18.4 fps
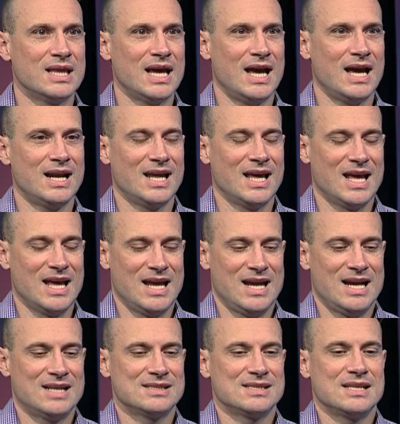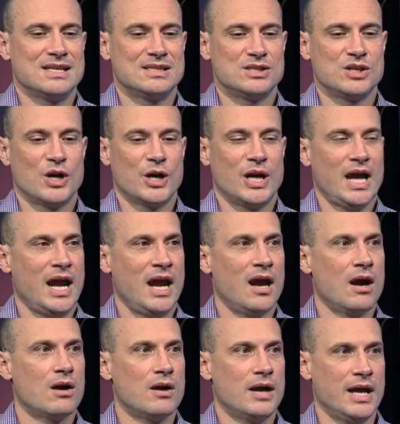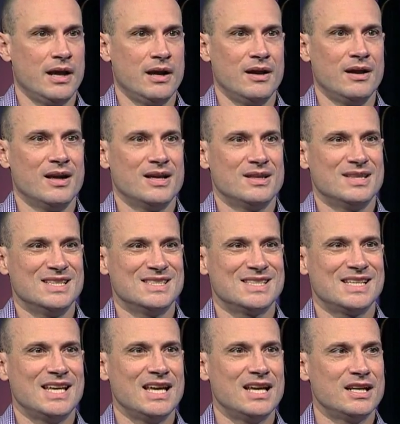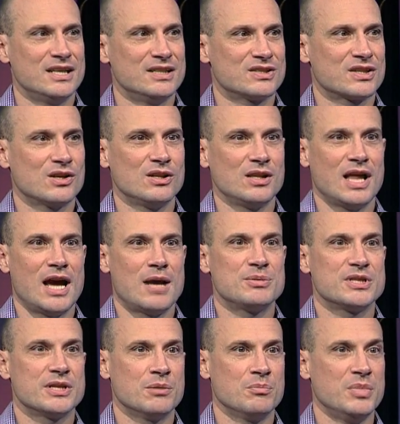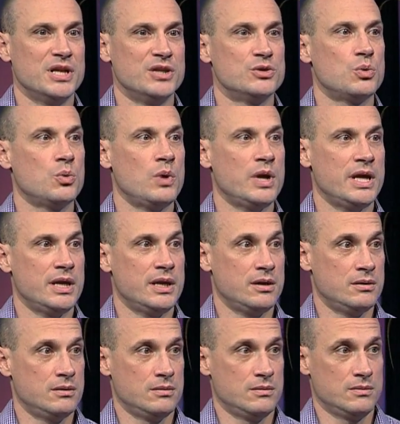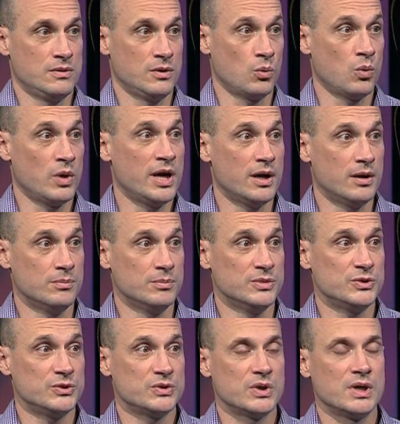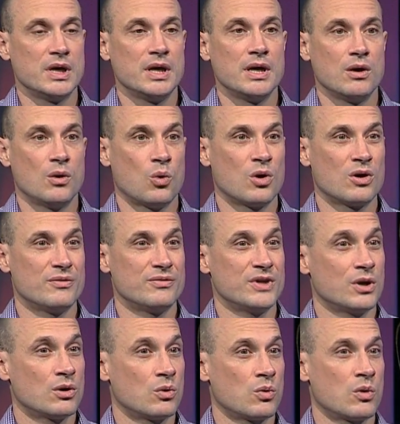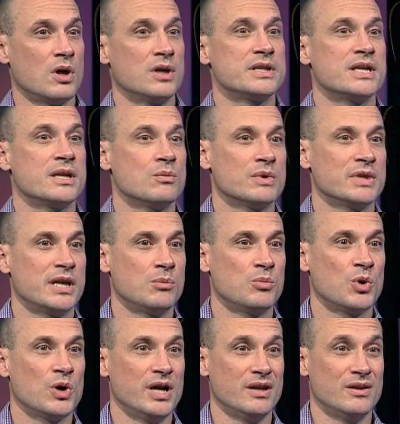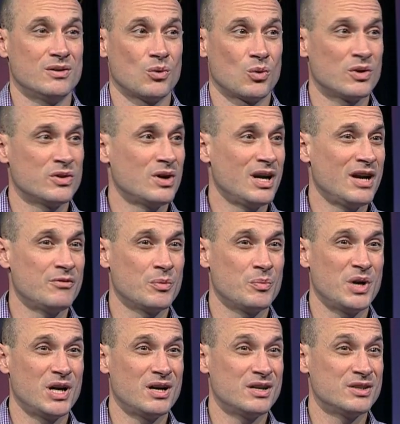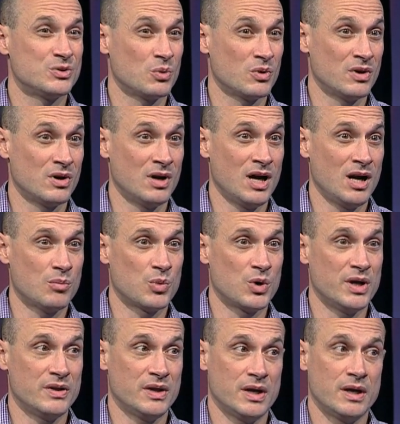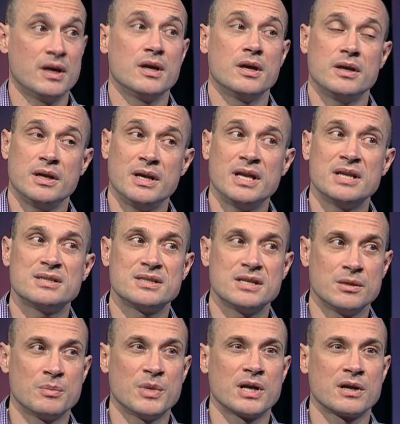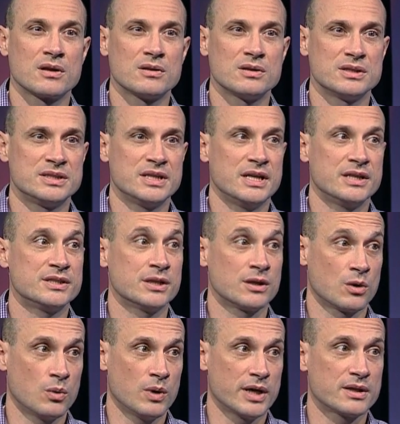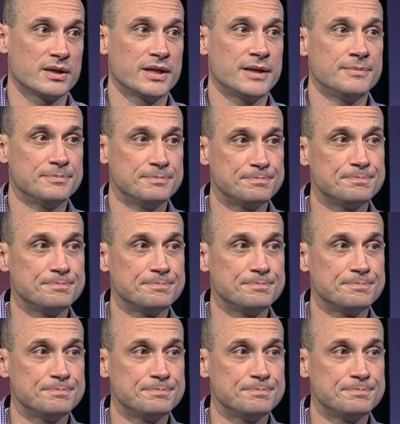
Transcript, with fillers: that as they suck air in, the skin is collapsing between the ribs. Or if they're grunting when they breathe, or they're having periods where they're not breathing, you need to seek medical attention mm -hmm. quickly.